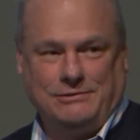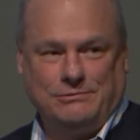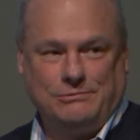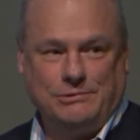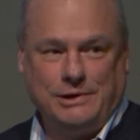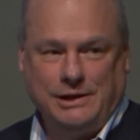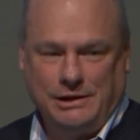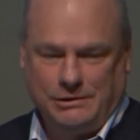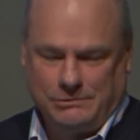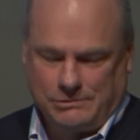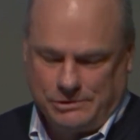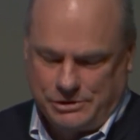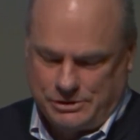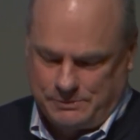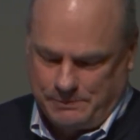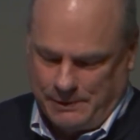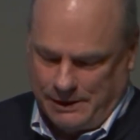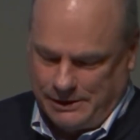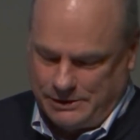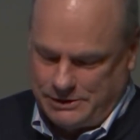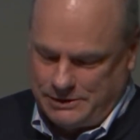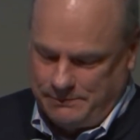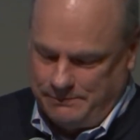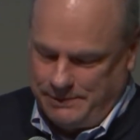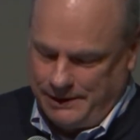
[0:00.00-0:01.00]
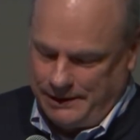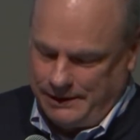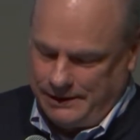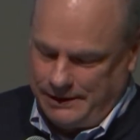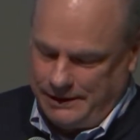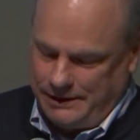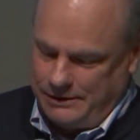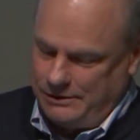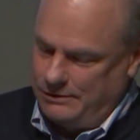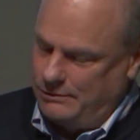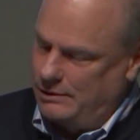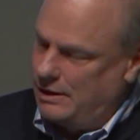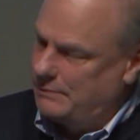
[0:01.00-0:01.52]
real responsibility
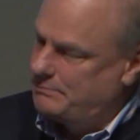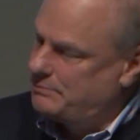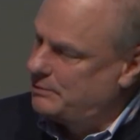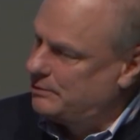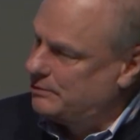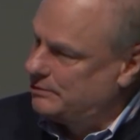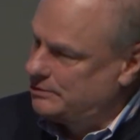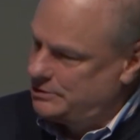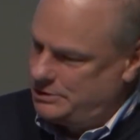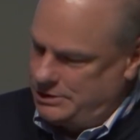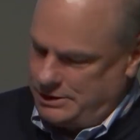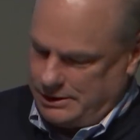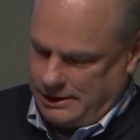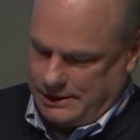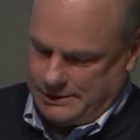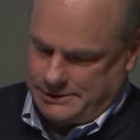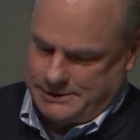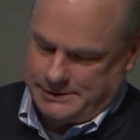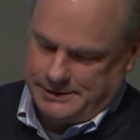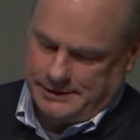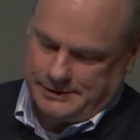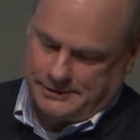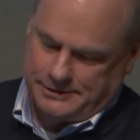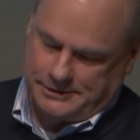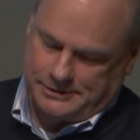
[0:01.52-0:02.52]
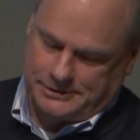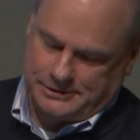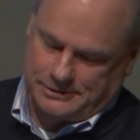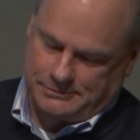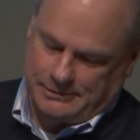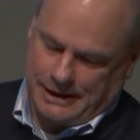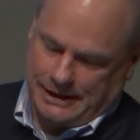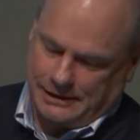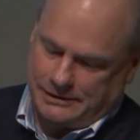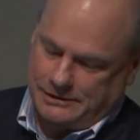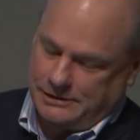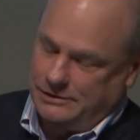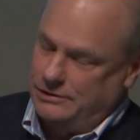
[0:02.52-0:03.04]
to uphold justice,
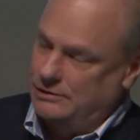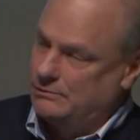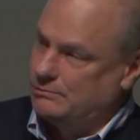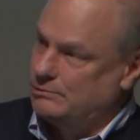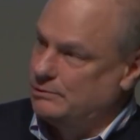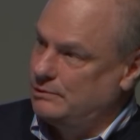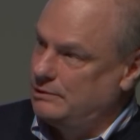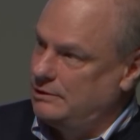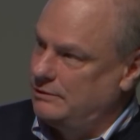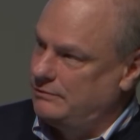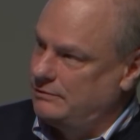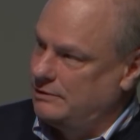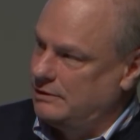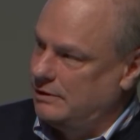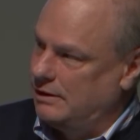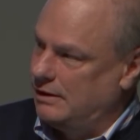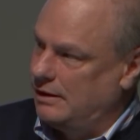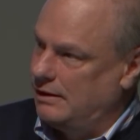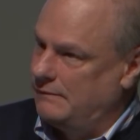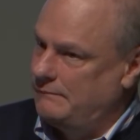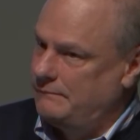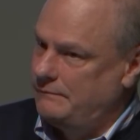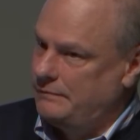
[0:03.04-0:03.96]
strengthen the rule of law,